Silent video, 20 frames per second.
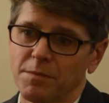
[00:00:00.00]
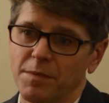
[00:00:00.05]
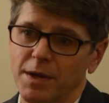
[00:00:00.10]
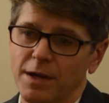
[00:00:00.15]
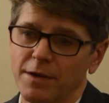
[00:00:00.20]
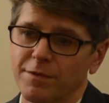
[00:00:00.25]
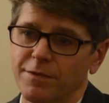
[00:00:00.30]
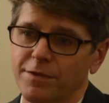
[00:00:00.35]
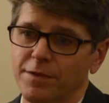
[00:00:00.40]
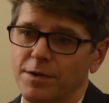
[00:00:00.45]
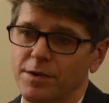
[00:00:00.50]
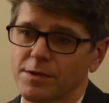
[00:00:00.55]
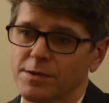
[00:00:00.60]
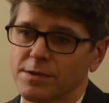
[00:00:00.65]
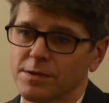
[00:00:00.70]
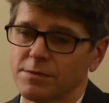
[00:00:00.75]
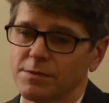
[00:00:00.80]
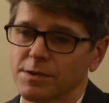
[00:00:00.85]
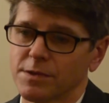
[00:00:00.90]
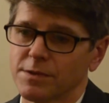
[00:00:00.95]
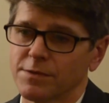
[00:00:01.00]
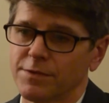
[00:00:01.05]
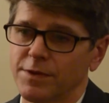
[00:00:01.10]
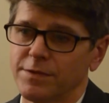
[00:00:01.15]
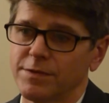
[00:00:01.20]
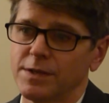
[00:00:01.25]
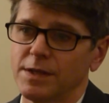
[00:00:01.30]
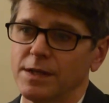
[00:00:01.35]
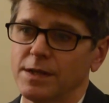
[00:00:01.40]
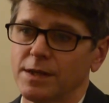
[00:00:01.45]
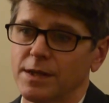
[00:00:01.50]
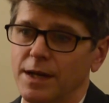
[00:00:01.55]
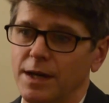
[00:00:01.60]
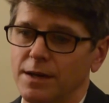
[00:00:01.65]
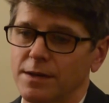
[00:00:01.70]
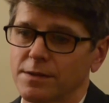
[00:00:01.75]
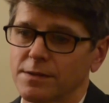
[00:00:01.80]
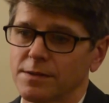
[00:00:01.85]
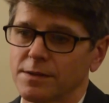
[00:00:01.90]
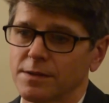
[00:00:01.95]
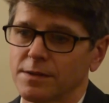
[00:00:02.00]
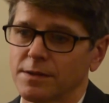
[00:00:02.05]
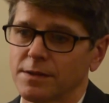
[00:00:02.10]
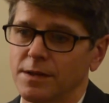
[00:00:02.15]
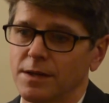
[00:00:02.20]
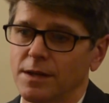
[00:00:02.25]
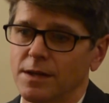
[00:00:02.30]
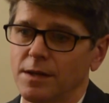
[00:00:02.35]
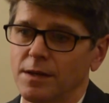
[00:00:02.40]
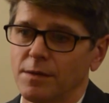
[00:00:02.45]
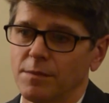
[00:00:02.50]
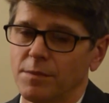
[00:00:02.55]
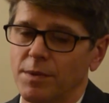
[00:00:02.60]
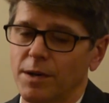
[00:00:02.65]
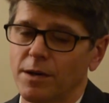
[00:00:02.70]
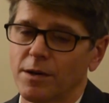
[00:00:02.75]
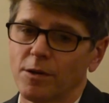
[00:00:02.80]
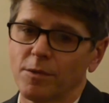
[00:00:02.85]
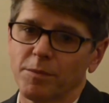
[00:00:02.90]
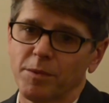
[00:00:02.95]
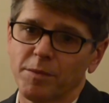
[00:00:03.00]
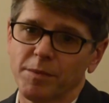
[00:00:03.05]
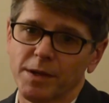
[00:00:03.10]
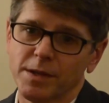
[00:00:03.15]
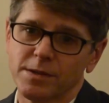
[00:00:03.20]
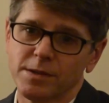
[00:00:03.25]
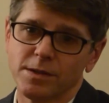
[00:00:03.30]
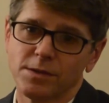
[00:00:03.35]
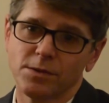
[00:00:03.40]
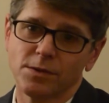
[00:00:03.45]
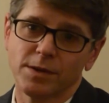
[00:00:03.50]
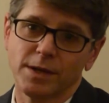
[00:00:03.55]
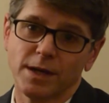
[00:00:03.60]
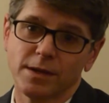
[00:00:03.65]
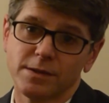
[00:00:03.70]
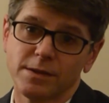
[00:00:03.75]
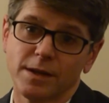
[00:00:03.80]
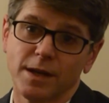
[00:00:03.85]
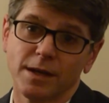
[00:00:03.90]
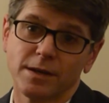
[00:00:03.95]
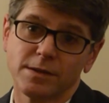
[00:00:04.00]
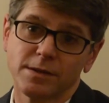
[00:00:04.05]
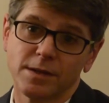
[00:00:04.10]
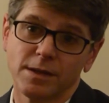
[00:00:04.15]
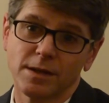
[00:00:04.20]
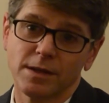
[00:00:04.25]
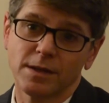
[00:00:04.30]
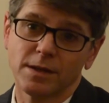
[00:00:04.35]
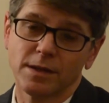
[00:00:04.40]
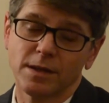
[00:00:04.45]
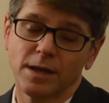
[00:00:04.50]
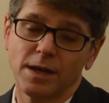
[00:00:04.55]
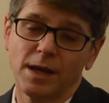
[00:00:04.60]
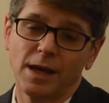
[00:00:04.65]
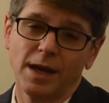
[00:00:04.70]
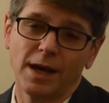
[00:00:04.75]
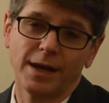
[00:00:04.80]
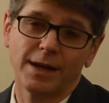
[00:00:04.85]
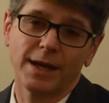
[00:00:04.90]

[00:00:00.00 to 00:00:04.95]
May 1st was 15,000 burial permits in 2019, and